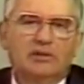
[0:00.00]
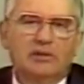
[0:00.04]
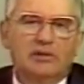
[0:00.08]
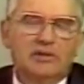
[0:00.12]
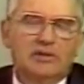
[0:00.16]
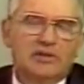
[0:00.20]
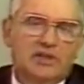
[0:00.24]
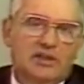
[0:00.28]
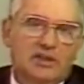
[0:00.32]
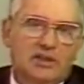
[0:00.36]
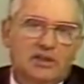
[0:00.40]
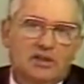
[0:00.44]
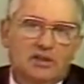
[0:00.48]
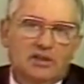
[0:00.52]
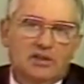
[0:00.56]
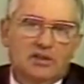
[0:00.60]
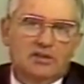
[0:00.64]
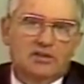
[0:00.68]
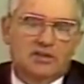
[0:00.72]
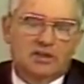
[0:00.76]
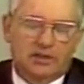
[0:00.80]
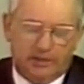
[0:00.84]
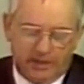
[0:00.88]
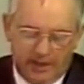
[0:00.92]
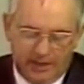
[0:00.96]
a longer leash
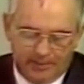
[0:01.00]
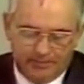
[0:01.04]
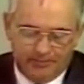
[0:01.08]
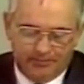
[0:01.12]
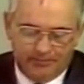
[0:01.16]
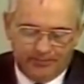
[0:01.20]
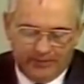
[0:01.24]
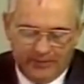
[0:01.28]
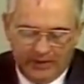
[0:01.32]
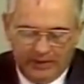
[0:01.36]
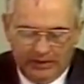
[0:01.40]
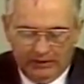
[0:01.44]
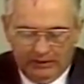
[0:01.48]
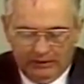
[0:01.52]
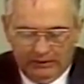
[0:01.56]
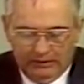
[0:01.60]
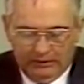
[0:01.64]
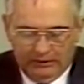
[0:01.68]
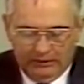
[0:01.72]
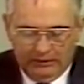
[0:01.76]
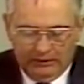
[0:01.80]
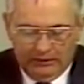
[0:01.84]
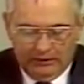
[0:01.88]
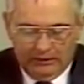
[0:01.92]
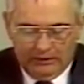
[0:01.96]
by Moscow,
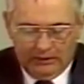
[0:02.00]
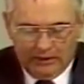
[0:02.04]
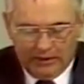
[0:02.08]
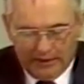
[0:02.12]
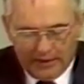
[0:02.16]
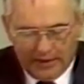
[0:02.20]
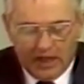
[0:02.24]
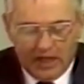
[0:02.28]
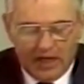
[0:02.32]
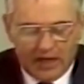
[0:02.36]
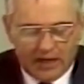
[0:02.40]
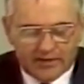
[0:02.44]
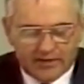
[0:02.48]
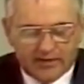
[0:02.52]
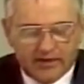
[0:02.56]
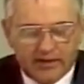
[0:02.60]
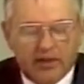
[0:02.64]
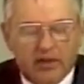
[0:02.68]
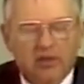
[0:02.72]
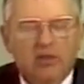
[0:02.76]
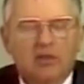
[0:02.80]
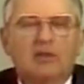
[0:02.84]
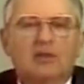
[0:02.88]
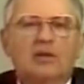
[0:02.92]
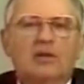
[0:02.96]
and they were able to
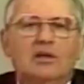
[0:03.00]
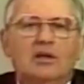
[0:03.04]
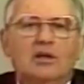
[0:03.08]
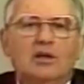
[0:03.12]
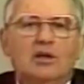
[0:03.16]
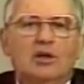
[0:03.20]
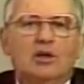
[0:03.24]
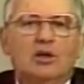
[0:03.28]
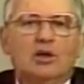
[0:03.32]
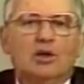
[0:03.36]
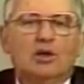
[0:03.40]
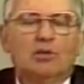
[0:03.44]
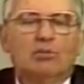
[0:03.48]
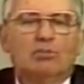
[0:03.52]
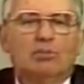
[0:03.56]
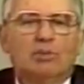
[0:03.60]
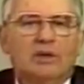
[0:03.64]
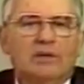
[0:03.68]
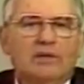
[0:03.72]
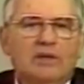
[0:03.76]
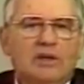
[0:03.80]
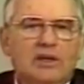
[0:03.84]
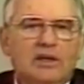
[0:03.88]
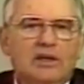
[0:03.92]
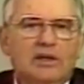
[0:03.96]
get direct
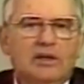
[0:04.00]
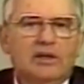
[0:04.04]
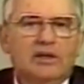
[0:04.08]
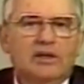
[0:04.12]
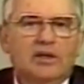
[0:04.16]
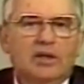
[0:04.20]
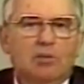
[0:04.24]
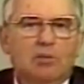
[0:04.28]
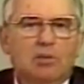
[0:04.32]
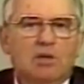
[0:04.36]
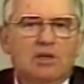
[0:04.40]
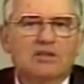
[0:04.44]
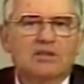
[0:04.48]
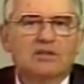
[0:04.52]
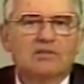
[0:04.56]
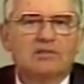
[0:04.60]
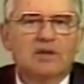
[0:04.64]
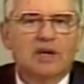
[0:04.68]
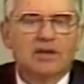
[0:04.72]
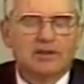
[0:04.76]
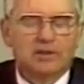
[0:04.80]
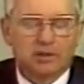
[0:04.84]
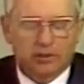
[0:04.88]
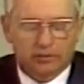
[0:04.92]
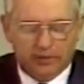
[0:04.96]
access to officials
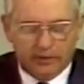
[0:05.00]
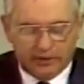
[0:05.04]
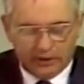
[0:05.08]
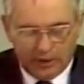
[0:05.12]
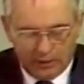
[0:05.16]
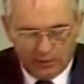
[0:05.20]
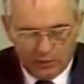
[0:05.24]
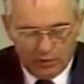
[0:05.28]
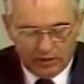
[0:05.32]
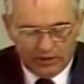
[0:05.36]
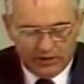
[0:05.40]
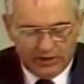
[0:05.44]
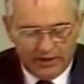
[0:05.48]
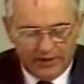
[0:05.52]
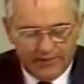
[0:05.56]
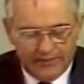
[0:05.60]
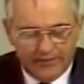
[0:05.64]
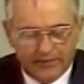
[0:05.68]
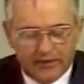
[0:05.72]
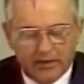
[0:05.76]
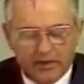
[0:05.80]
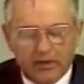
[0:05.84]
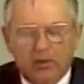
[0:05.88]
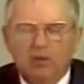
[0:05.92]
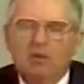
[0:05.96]
for interviews for the